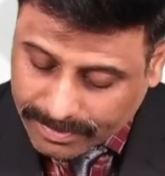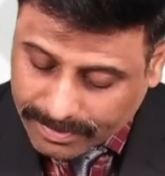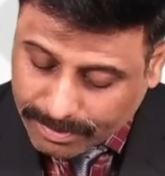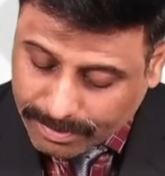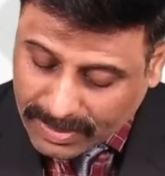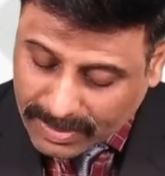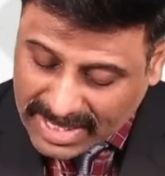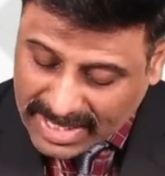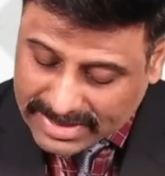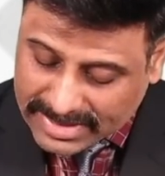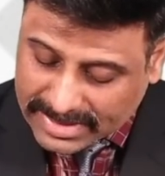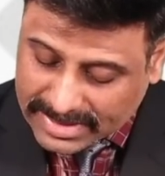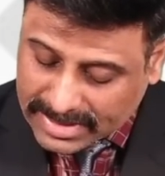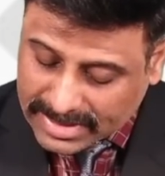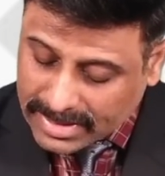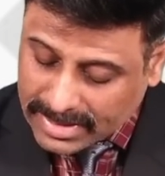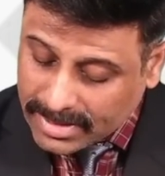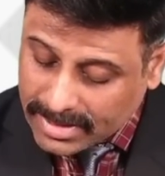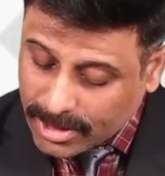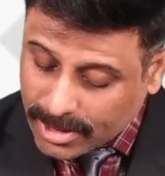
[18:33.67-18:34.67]
plus
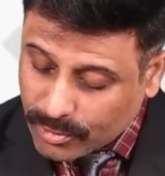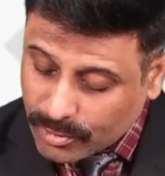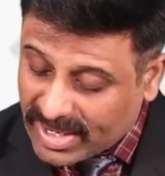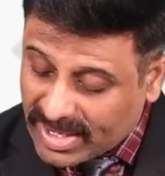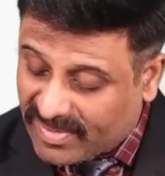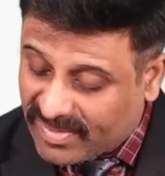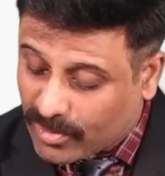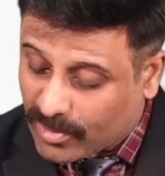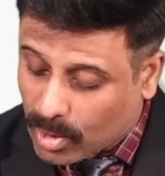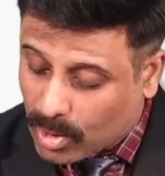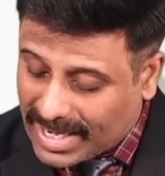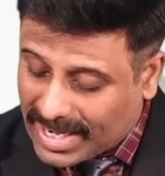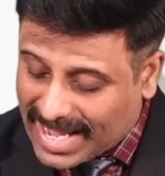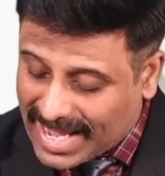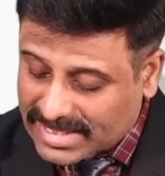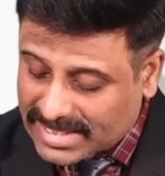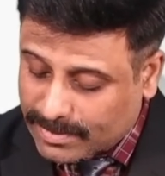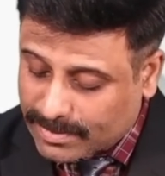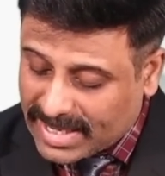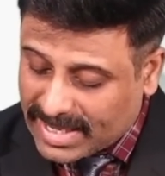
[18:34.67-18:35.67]
24
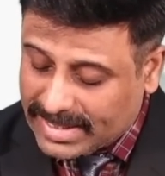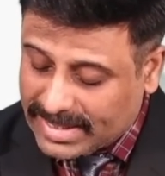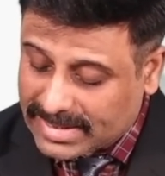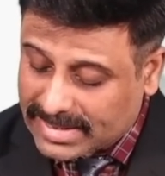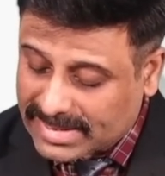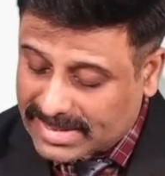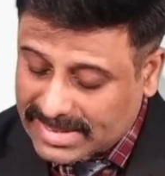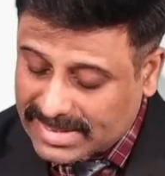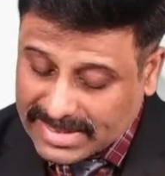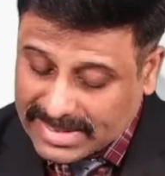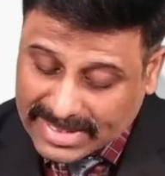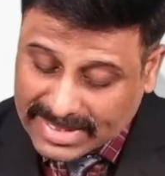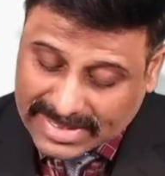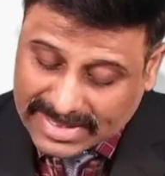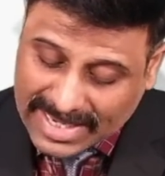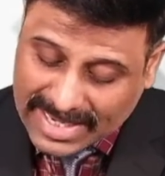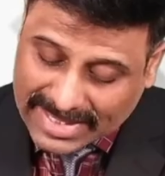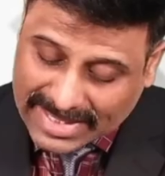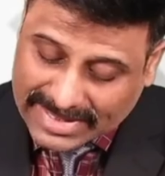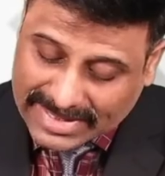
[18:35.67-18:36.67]
lakhs minus 6
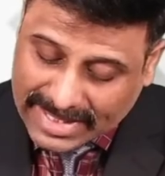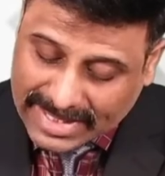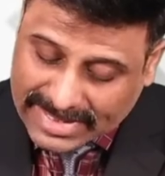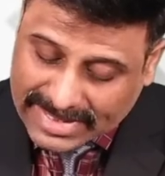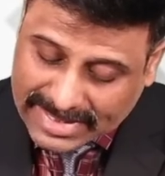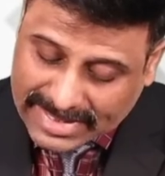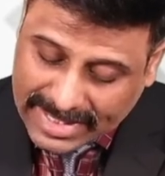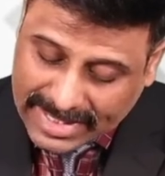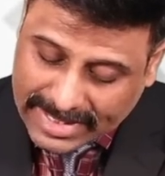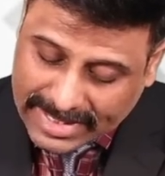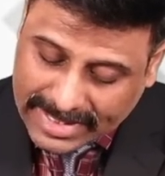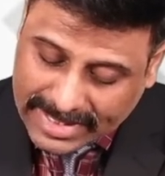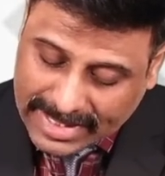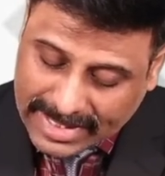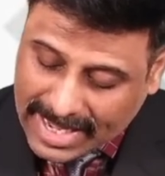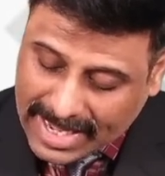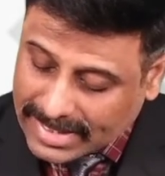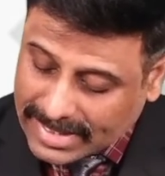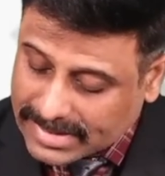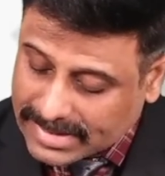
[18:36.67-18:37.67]
lakhs, that is 18
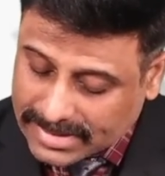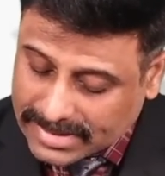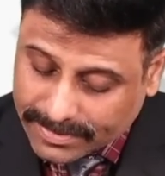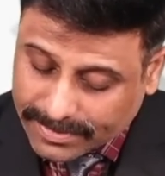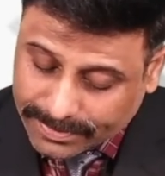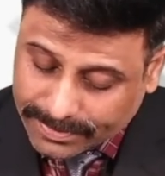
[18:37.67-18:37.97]
lakhs.